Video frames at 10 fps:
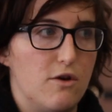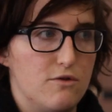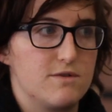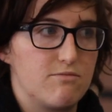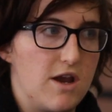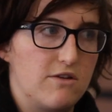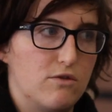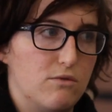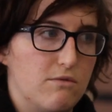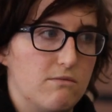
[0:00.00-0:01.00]
those
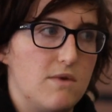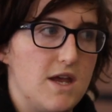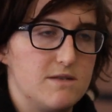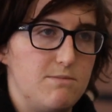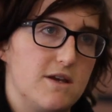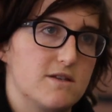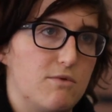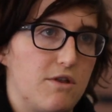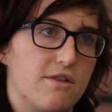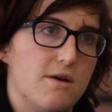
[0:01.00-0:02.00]
practical aspects
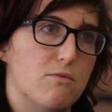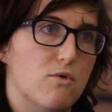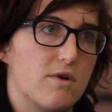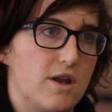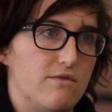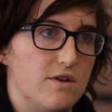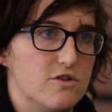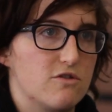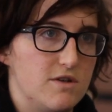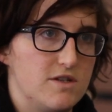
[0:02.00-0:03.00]
with a more kind of
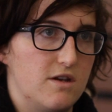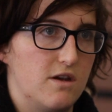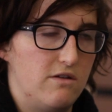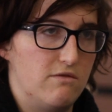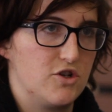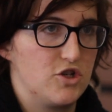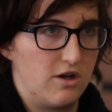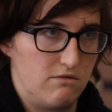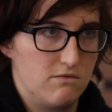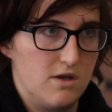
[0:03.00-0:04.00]
interesting,
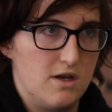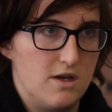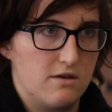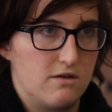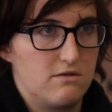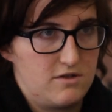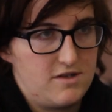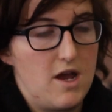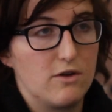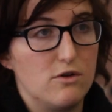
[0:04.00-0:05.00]
enriching
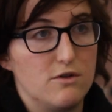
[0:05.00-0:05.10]
design